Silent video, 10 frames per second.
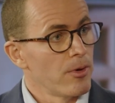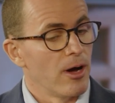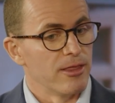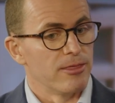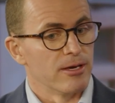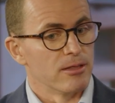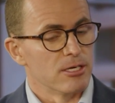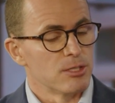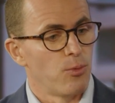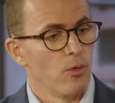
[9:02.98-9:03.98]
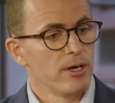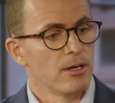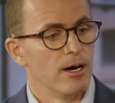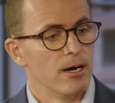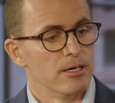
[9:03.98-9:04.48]
I think at this point,
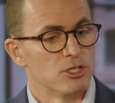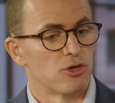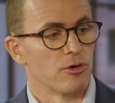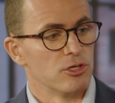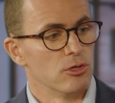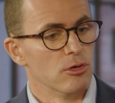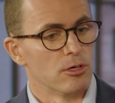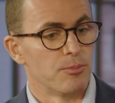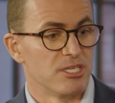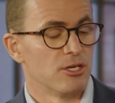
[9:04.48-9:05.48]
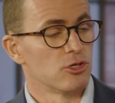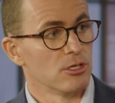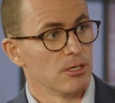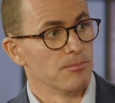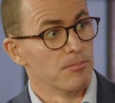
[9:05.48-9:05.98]
is starting to look
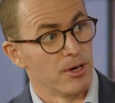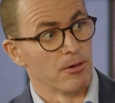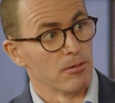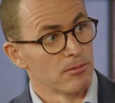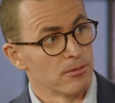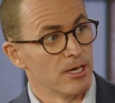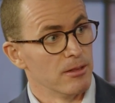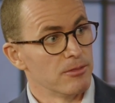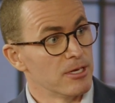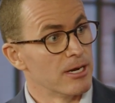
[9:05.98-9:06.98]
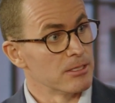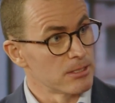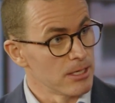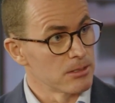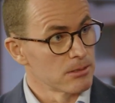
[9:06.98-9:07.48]
potentially better than the United
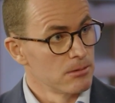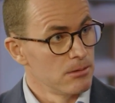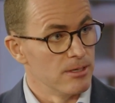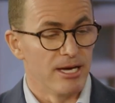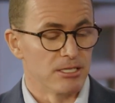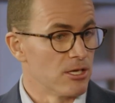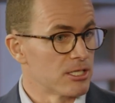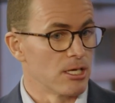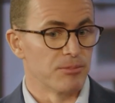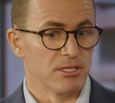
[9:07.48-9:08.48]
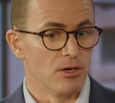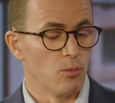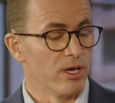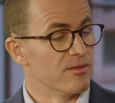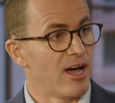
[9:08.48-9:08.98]
States. And that is not something that
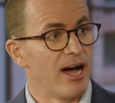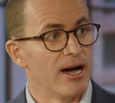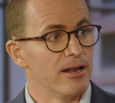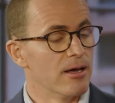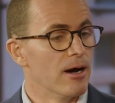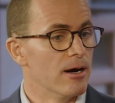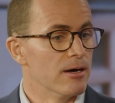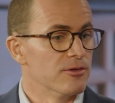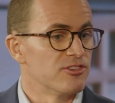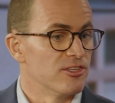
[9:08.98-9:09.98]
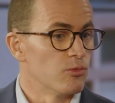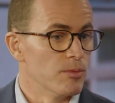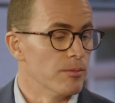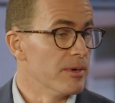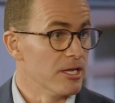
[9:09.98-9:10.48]
we have had since we've
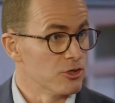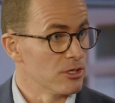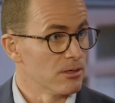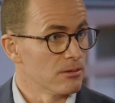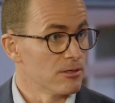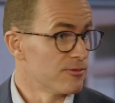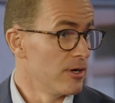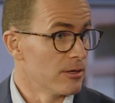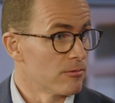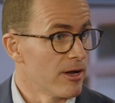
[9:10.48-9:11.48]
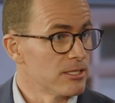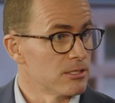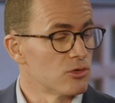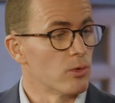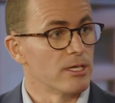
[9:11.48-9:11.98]
been managing this fund, right, since
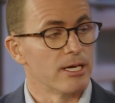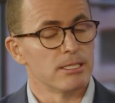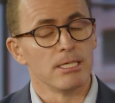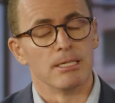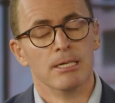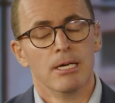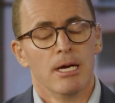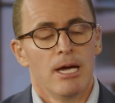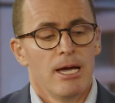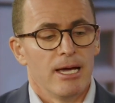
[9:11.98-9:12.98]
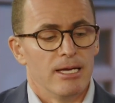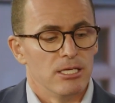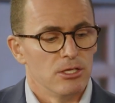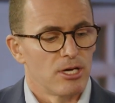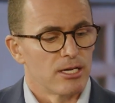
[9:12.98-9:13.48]
2019. And
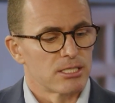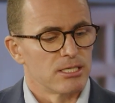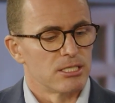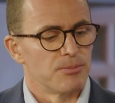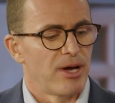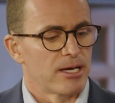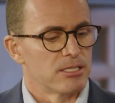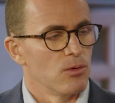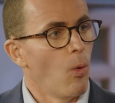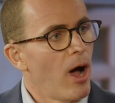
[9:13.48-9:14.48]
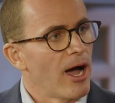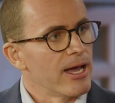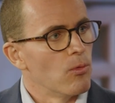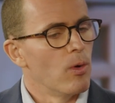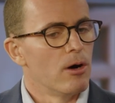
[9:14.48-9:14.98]
you kind of sit back and say, why?
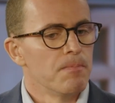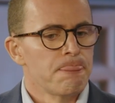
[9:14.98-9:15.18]
Well,